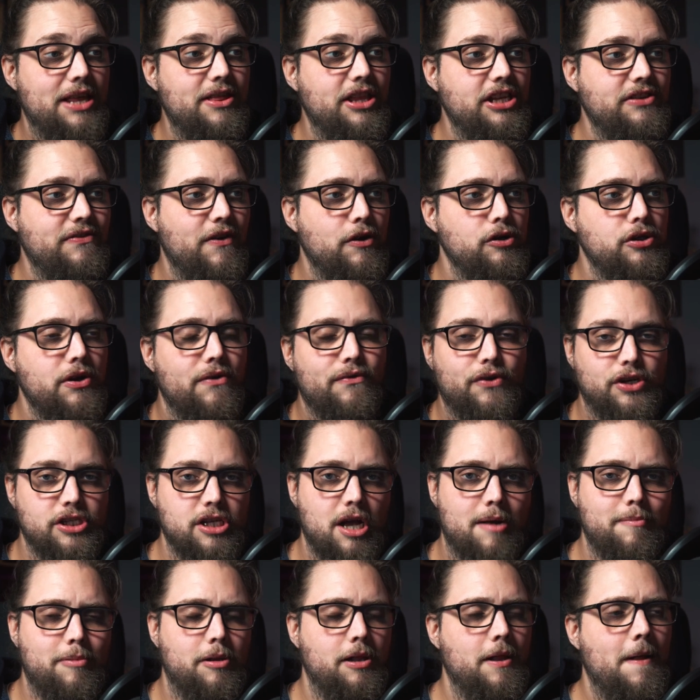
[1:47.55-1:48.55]
In this photo, for
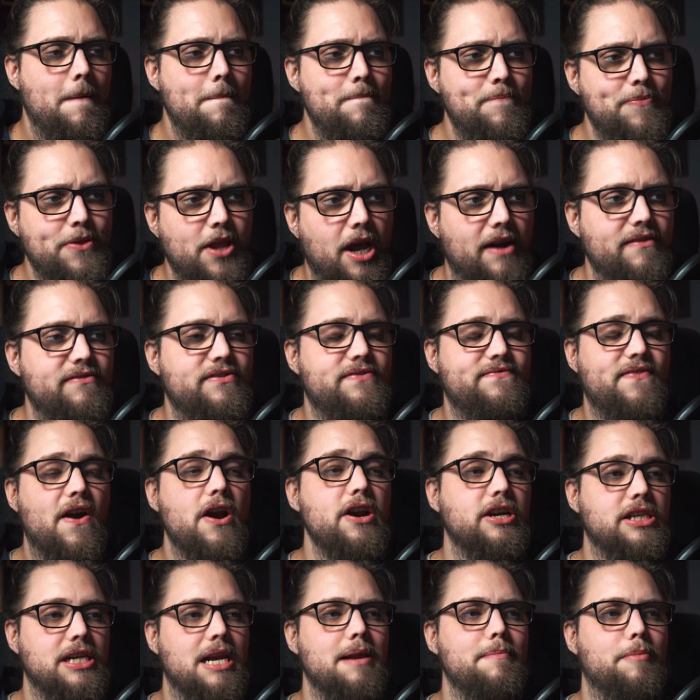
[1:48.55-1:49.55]
example, I've
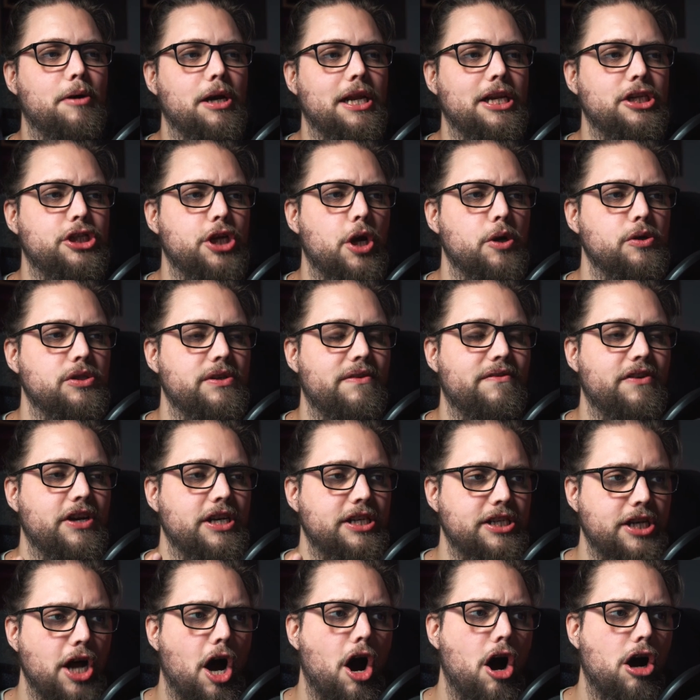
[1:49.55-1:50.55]
very deliberately chosen a
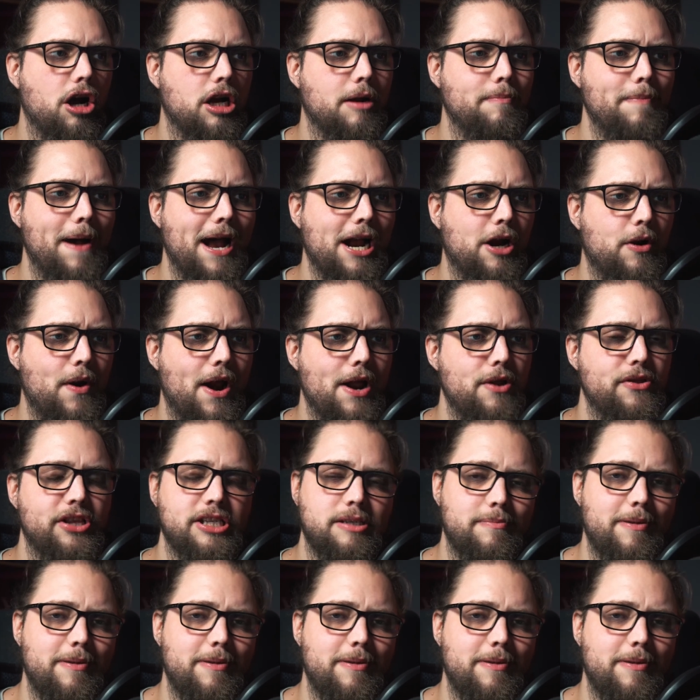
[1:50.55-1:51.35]
very dark background.